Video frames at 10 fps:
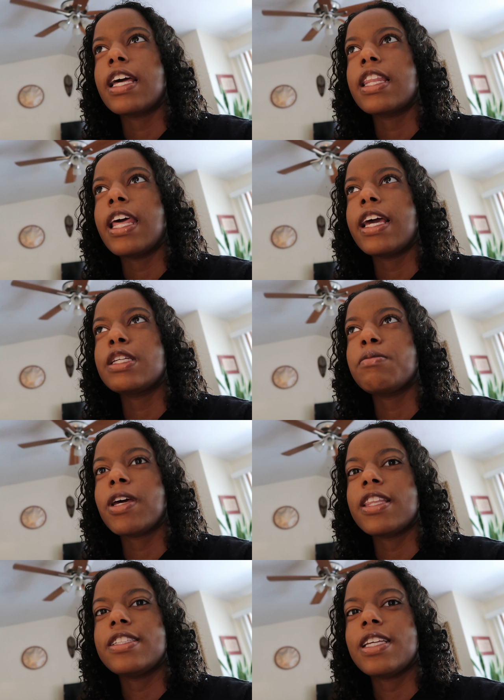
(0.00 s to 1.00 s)
they
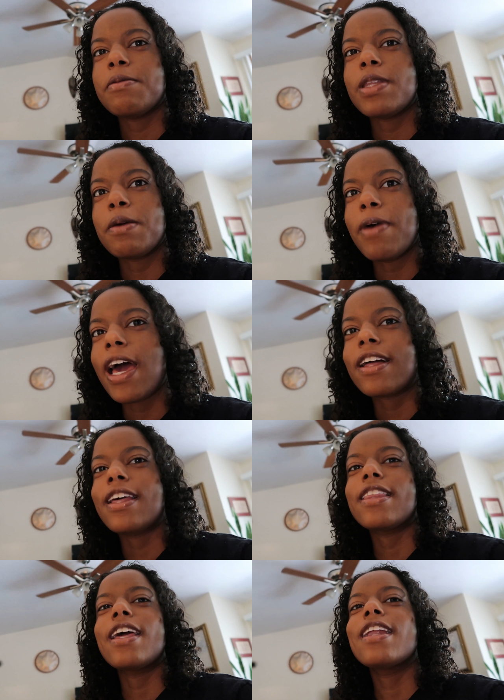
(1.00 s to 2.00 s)
expect the same thing back.
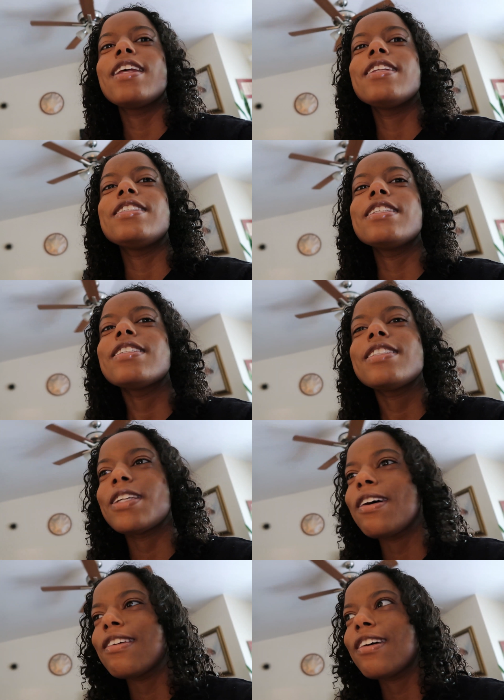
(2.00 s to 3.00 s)
Like they didn't just
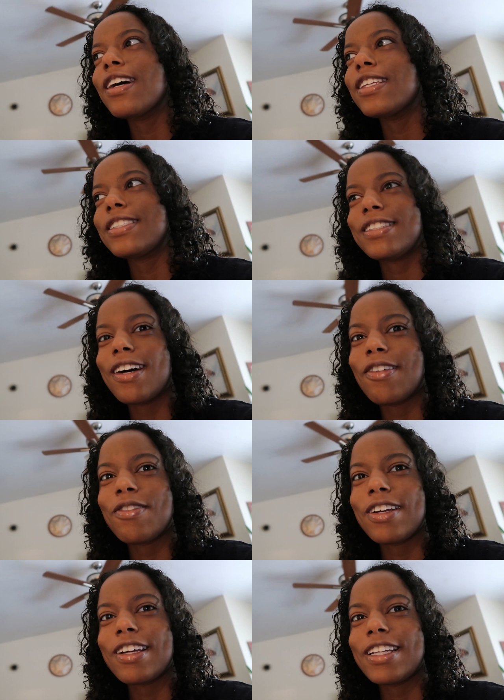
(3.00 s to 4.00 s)
show you all this
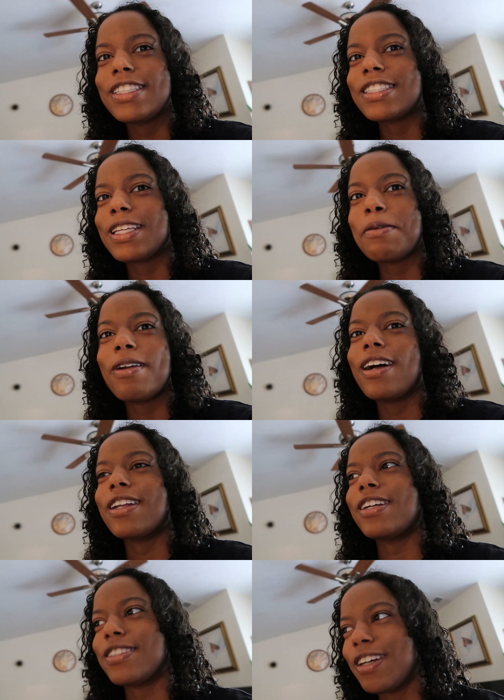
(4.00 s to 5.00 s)
stuff for you to just keep it all
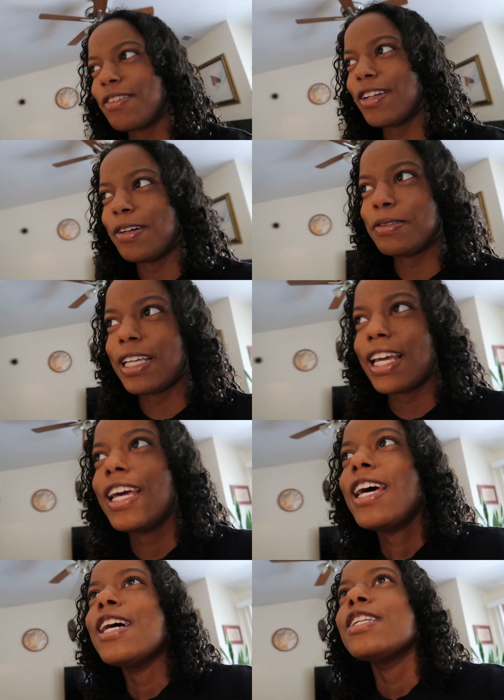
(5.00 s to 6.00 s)
to yourself, you know what I'm saying?
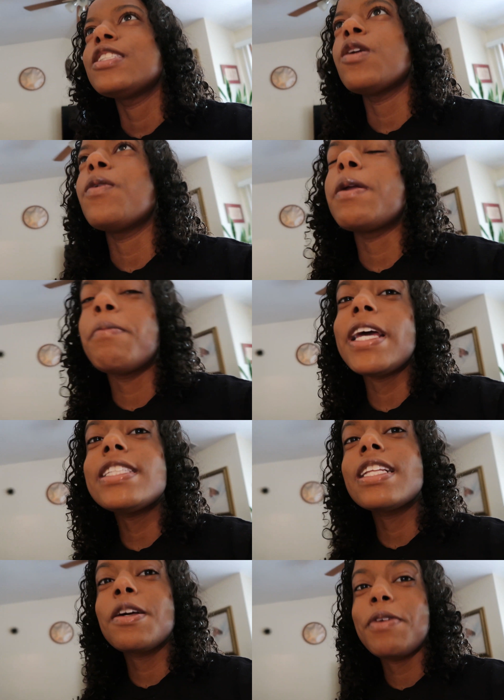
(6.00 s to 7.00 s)
So what
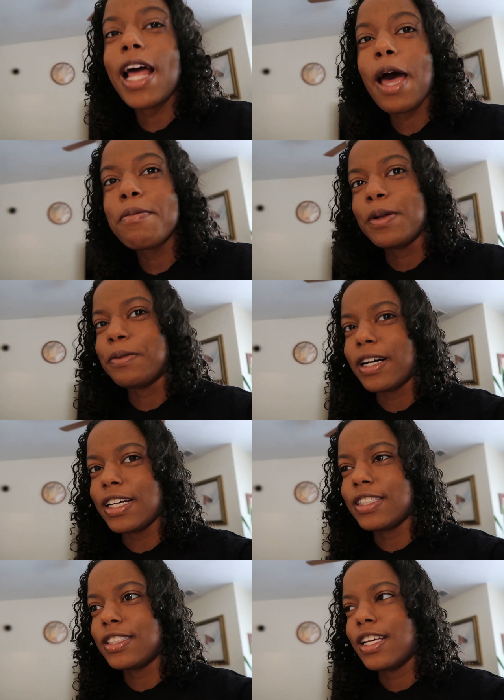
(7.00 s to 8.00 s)
happened
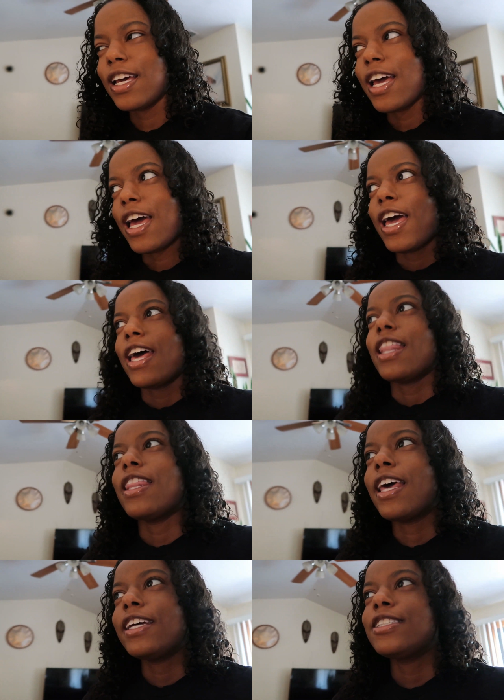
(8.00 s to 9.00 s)
was
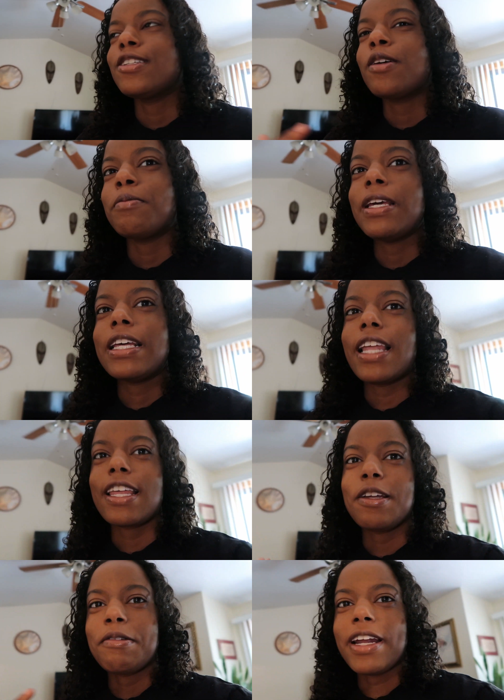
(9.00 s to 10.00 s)
they showed me
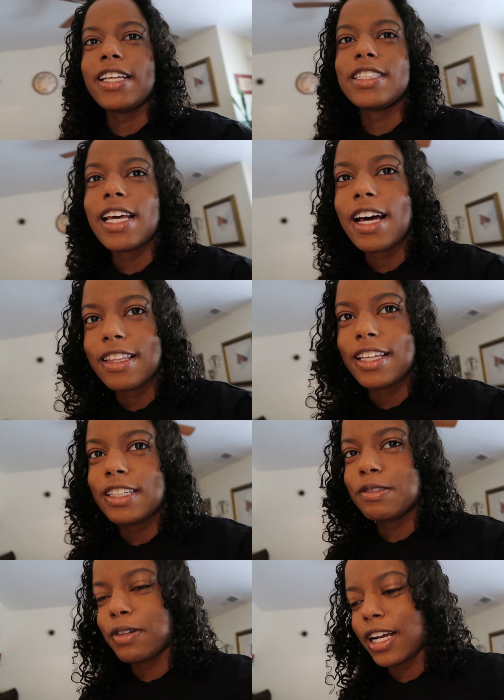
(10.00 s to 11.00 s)
like the reins of how
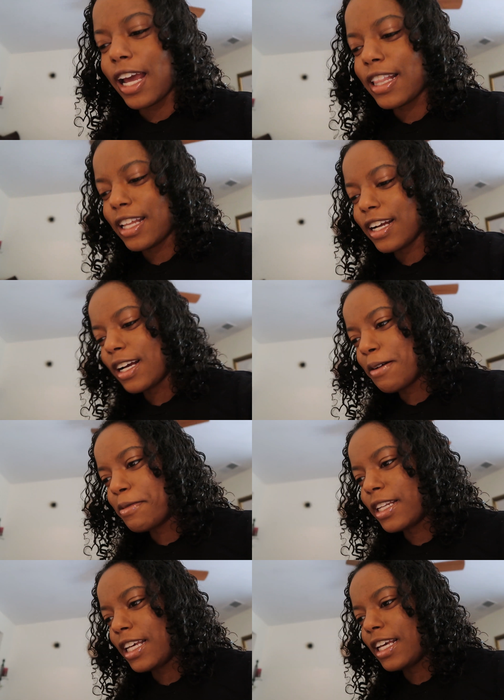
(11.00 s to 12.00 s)
things work at their
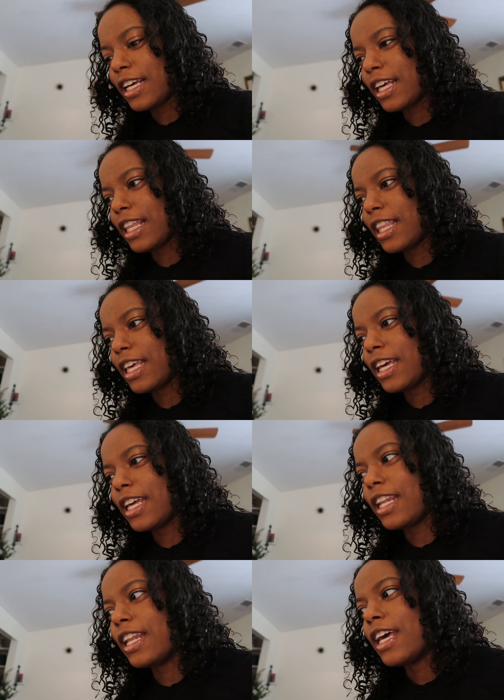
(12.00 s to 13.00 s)
company, and
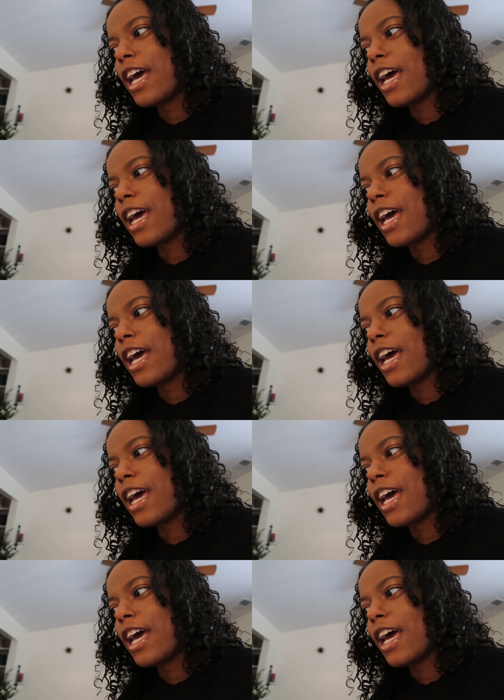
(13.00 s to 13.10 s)
then